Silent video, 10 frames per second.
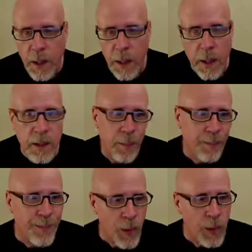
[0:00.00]
Except
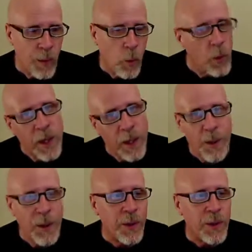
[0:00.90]
ordinarily
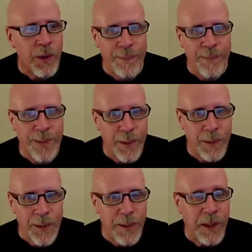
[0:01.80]
there's,
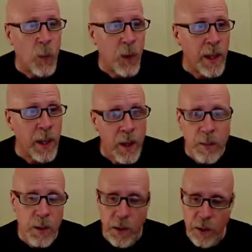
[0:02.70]
it doesn't work out
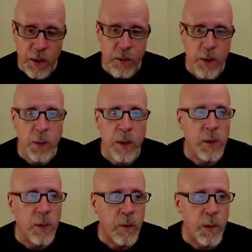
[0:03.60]
evenly. There's a few left
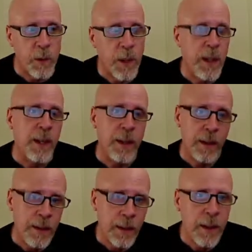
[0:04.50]
over in your hand.
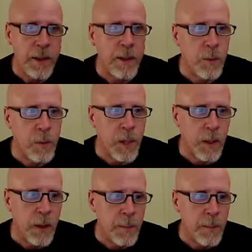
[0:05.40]
And that's the remainder.